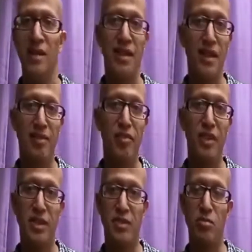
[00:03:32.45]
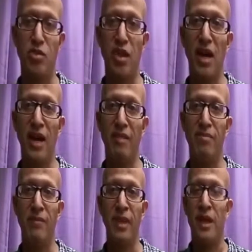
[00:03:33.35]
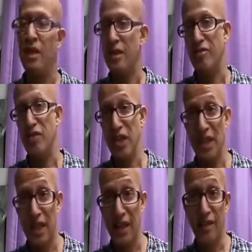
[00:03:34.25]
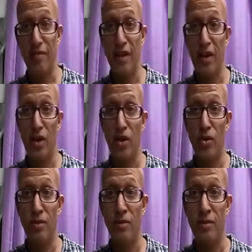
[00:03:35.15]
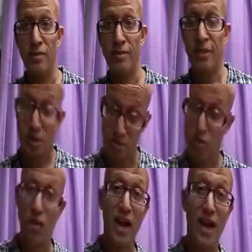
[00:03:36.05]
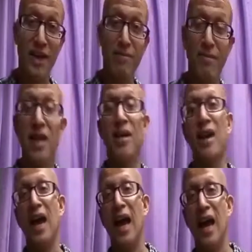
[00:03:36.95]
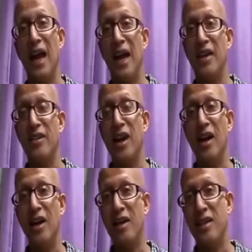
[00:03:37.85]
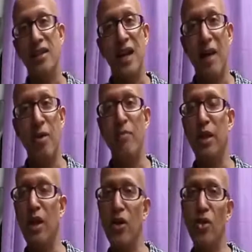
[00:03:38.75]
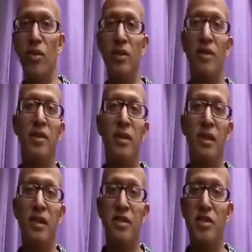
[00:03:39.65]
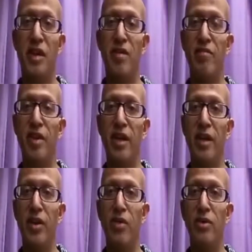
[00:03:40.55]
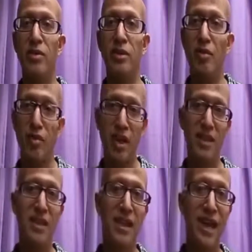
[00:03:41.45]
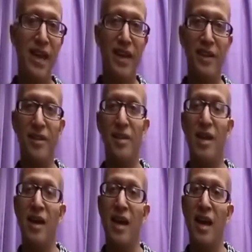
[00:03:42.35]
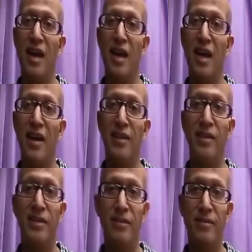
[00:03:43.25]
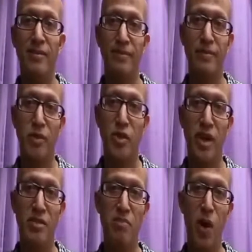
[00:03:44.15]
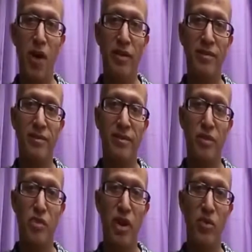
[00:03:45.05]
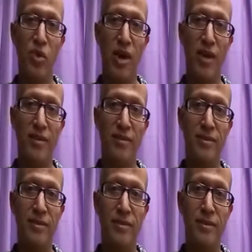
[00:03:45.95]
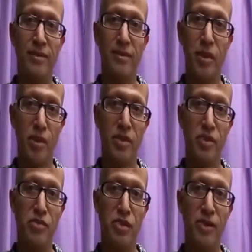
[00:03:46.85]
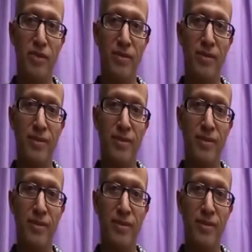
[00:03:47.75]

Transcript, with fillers: then definitely subscribe. If you didn't like the video, subscribe and uh, comment below. Share the video, don't forget to like it, and train smart, train well. Talk to you soon.